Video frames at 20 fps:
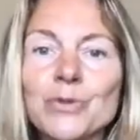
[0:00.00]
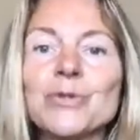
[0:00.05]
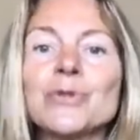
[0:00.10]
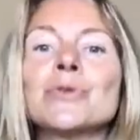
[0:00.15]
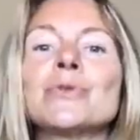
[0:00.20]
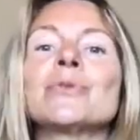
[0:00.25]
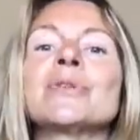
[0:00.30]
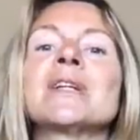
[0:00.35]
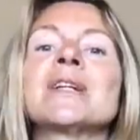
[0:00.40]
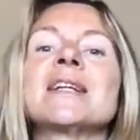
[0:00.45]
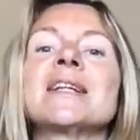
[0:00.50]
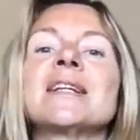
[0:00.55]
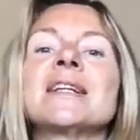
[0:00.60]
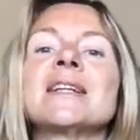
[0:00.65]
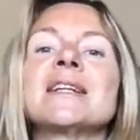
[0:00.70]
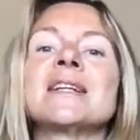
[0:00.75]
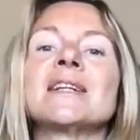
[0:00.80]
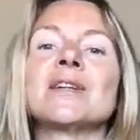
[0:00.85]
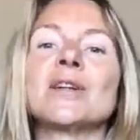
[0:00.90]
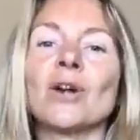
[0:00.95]
through the
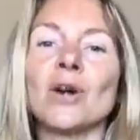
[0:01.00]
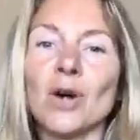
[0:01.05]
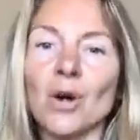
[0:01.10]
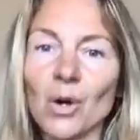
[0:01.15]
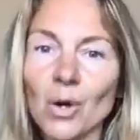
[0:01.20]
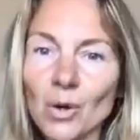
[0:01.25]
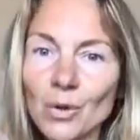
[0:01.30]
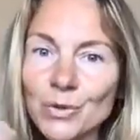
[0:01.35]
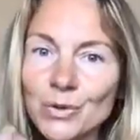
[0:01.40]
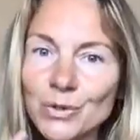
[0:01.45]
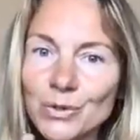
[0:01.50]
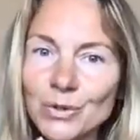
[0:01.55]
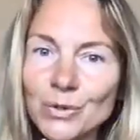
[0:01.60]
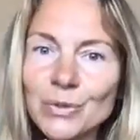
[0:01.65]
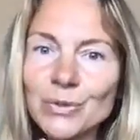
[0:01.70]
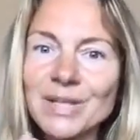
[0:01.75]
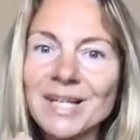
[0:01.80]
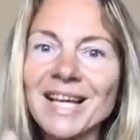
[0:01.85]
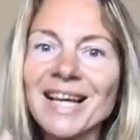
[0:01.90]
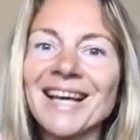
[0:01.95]
clearing, go
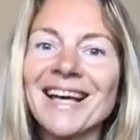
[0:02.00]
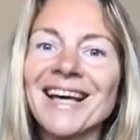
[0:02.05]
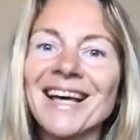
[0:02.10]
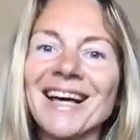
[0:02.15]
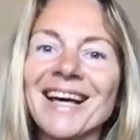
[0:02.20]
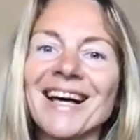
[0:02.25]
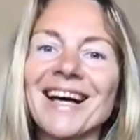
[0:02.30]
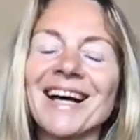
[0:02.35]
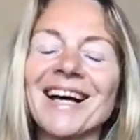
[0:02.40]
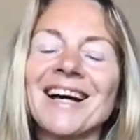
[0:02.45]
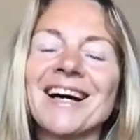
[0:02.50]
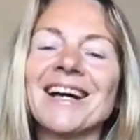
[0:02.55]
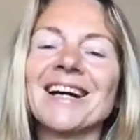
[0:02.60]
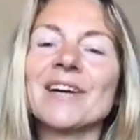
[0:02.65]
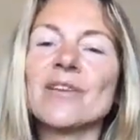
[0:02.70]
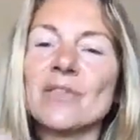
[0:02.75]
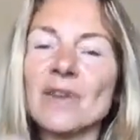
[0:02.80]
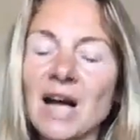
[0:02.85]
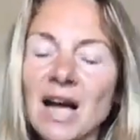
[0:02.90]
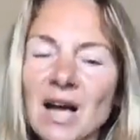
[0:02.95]
through the
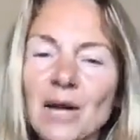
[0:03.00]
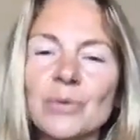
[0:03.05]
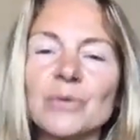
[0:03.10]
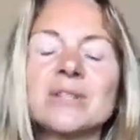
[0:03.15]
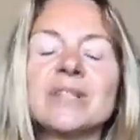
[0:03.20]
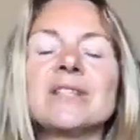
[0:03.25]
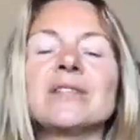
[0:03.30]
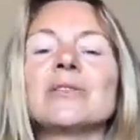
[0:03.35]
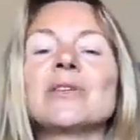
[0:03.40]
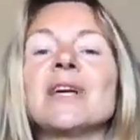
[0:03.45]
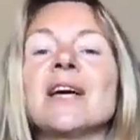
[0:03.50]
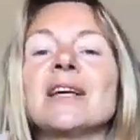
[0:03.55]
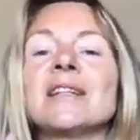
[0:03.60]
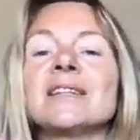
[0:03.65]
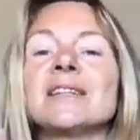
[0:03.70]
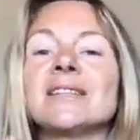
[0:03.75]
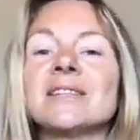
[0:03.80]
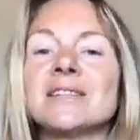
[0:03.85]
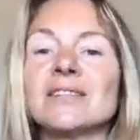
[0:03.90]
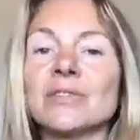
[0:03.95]
grounding and
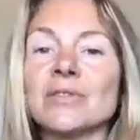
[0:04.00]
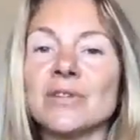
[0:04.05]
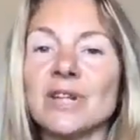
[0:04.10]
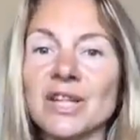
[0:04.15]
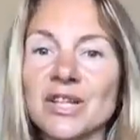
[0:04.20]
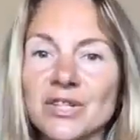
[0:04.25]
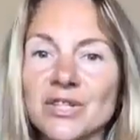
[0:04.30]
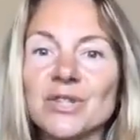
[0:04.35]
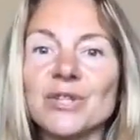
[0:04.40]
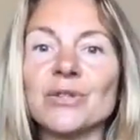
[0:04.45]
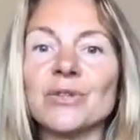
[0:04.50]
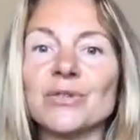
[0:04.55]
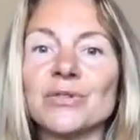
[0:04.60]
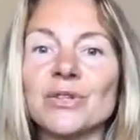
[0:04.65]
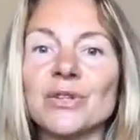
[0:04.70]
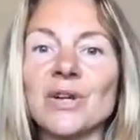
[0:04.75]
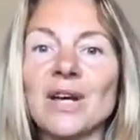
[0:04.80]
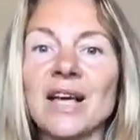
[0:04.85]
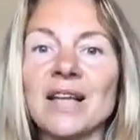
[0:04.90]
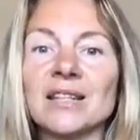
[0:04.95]
integration of
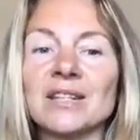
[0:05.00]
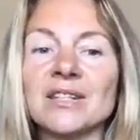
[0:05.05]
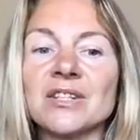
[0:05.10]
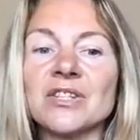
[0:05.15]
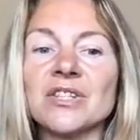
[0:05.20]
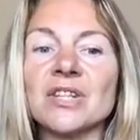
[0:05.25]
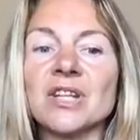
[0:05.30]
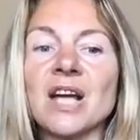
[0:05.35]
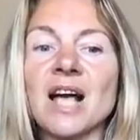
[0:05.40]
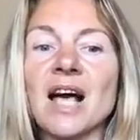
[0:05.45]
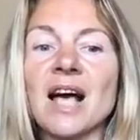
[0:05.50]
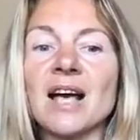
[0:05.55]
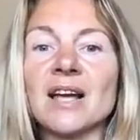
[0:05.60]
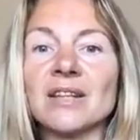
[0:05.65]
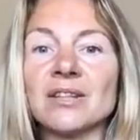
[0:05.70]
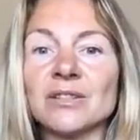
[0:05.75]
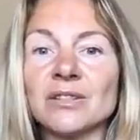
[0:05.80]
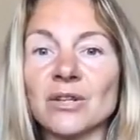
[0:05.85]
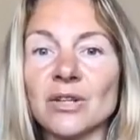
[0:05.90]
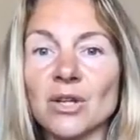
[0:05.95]
your energy,
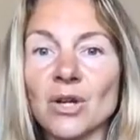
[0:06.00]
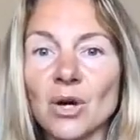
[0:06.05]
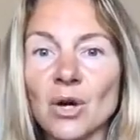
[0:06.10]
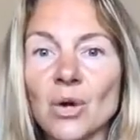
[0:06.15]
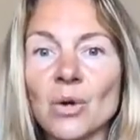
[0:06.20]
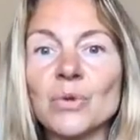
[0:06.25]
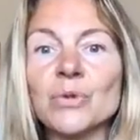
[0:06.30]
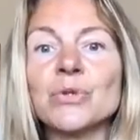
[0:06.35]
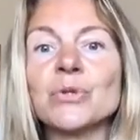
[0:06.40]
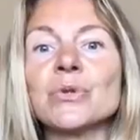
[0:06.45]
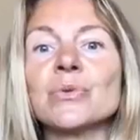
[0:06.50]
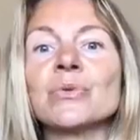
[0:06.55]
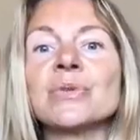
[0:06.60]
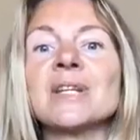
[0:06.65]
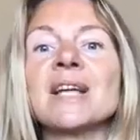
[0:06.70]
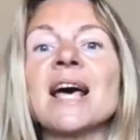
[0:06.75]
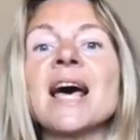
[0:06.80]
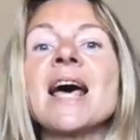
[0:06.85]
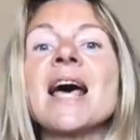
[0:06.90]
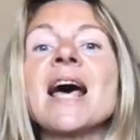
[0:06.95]
and go through
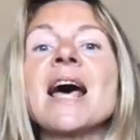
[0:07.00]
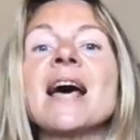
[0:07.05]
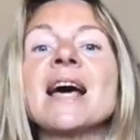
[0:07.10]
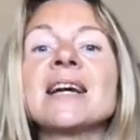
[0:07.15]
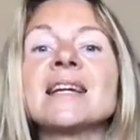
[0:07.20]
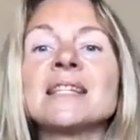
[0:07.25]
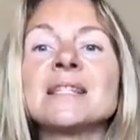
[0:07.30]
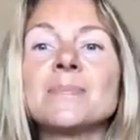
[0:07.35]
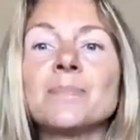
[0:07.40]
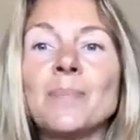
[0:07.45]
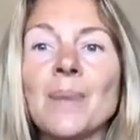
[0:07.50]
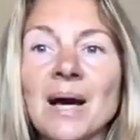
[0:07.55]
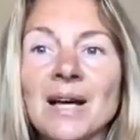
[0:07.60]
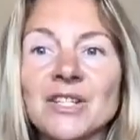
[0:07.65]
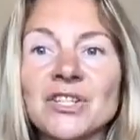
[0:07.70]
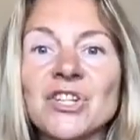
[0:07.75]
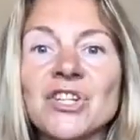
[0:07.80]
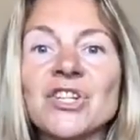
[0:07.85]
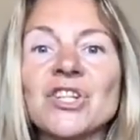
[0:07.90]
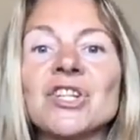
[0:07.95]
the
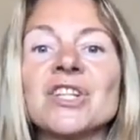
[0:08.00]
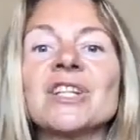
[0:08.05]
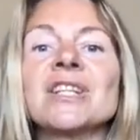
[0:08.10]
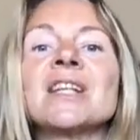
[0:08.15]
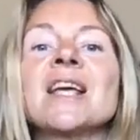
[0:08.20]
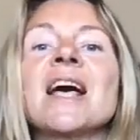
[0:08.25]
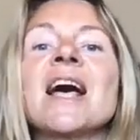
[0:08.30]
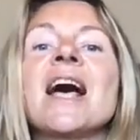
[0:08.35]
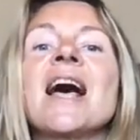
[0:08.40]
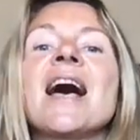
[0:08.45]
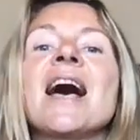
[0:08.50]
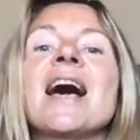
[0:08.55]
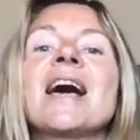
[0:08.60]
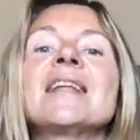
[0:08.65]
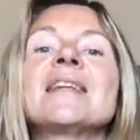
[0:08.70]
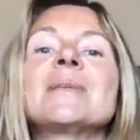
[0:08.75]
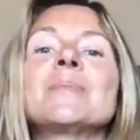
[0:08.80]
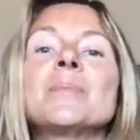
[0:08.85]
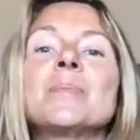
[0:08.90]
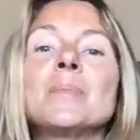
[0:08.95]
expansion
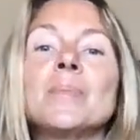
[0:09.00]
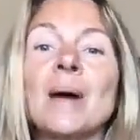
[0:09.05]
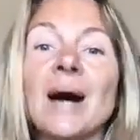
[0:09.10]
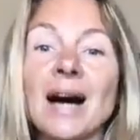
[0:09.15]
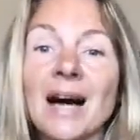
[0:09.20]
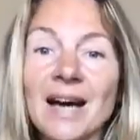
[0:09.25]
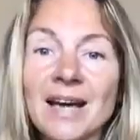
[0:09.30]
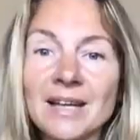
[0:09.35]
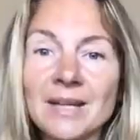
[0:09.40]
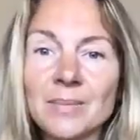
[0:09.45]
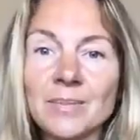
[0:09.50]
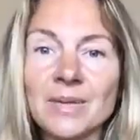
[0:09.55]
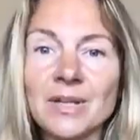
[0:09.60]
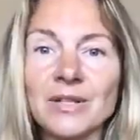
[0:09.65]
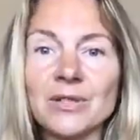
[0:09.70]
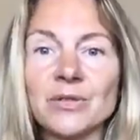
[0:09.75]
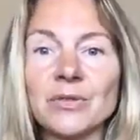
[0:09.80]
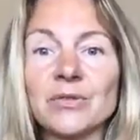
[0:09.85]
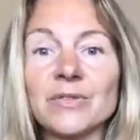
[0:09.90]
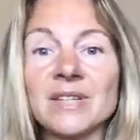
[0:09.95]
and
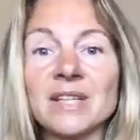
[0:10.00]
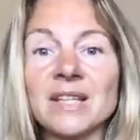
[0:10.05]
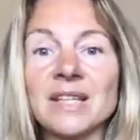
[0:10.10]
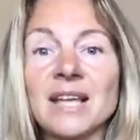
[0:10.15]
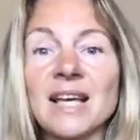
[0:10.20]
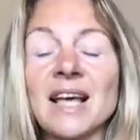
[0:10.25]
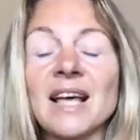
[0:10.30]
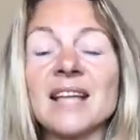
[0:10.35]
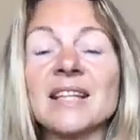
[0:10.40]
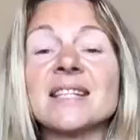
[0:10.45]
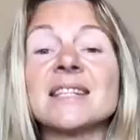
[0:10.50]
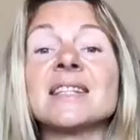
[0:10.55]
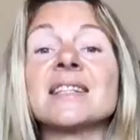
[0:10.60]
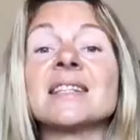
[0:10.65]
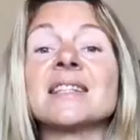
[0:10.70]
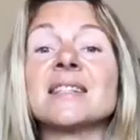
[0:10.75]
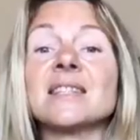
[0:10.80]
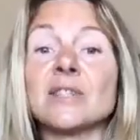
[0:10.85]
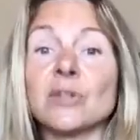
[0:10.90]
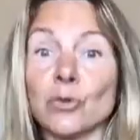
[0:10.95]
embodiment of the
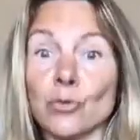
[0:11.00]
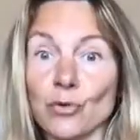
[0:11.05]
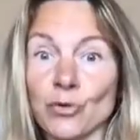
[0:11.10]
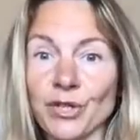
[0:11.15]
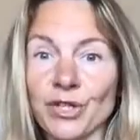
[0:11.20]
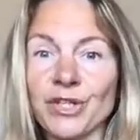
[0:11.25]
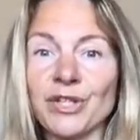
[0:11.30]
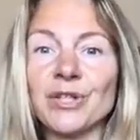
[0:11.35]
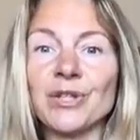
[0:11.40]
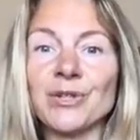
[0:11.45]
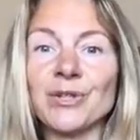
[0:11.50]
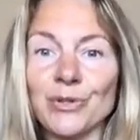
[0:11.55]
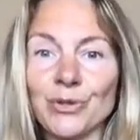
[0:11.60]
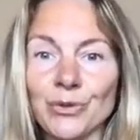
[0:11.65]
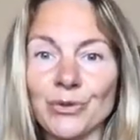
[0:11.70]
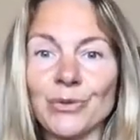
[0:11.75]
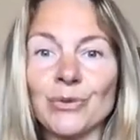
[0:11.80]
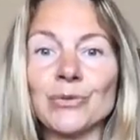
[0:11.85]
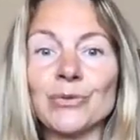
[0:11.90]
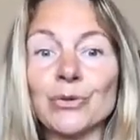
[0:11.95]
essence, the real
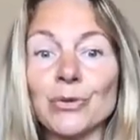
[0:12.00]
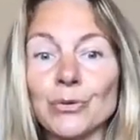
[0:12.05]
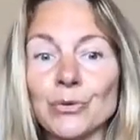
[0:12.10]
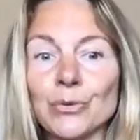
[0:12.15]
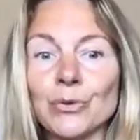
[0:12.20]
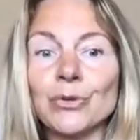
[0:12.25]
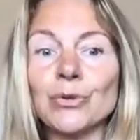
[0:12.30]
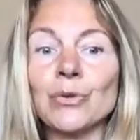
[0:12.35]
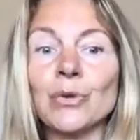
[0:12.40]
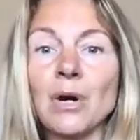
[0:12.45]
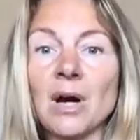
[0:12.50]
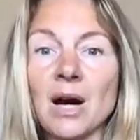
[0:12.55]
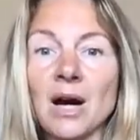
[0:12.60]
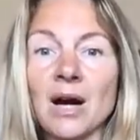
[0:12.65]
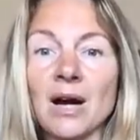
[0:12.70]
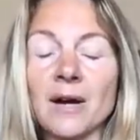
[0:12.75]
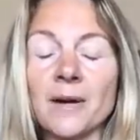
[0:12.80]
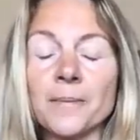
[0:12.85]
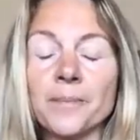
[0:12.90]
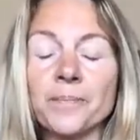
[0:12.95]
you of who you
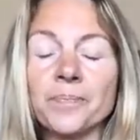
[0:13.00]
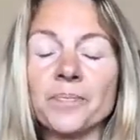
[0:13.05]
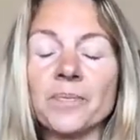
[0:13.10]
are.